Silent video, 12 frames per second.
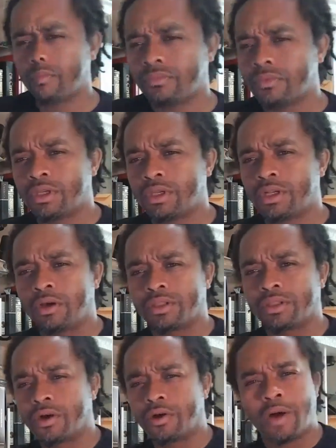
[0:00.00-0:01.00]
you know, the
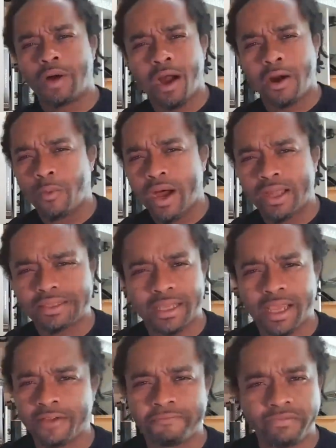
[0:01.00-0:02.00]
whole
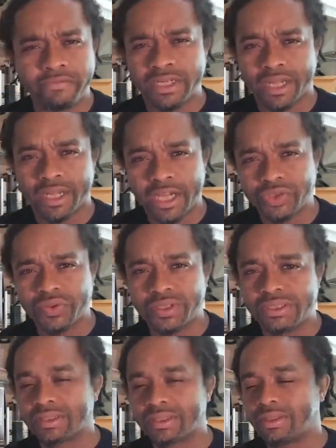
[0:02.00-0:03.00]
Hiawatha
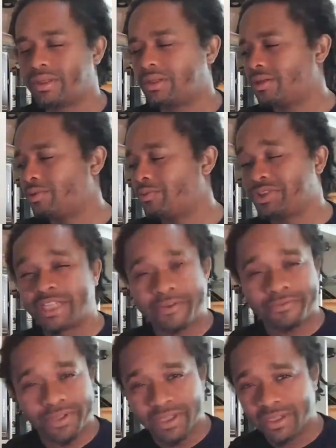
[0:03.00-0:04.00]
1500s, which
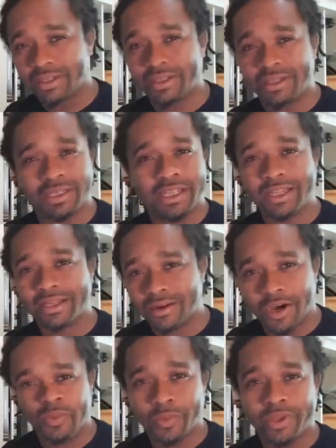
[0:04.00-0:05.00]
definitely connect
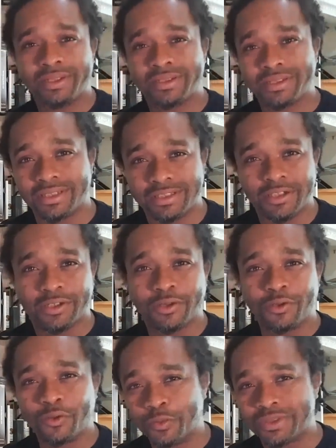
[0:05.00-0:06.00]
all the way into the
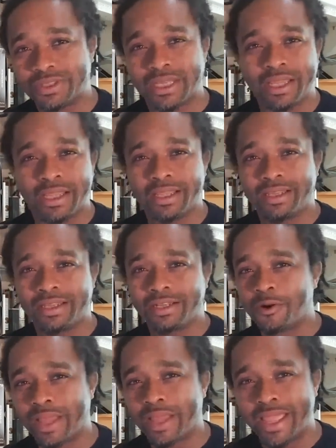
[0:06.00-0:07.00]
Tecumseh, you
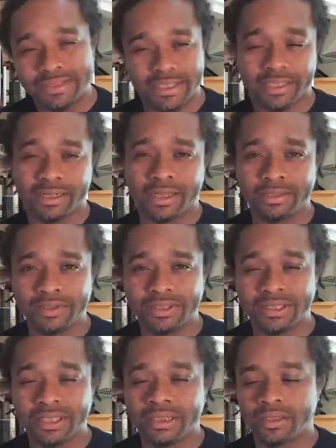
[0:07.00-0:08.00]
know, 1800s.
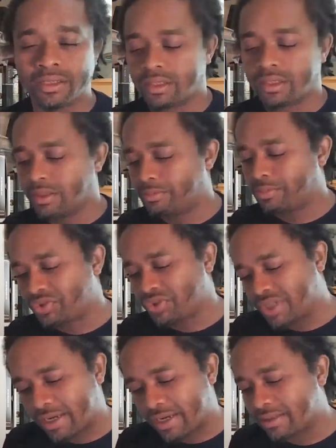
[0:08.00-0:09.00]
But you
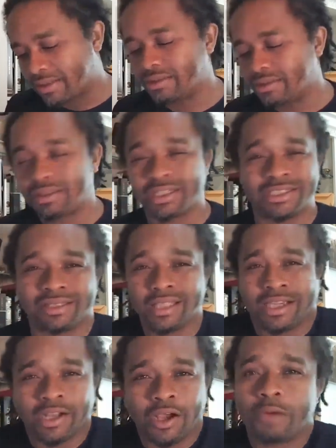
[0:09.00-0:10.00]
gotta, because they
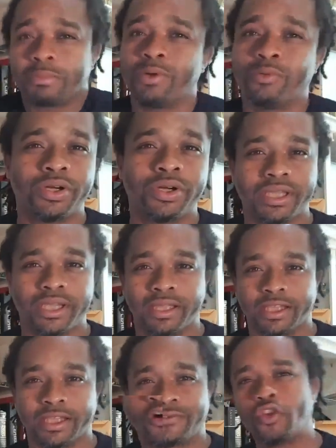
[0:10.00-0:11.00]
could all be one thing.
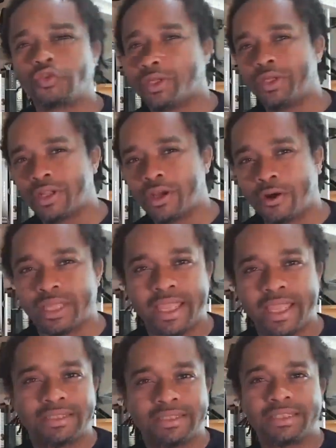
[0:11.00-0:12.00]
As far as we know, the
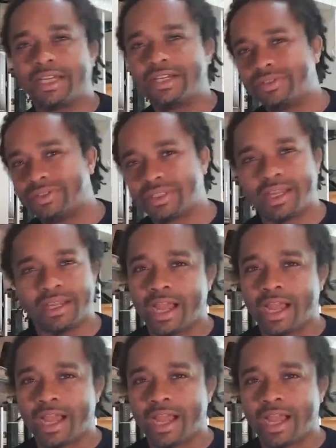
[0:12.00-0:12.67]
1800s, like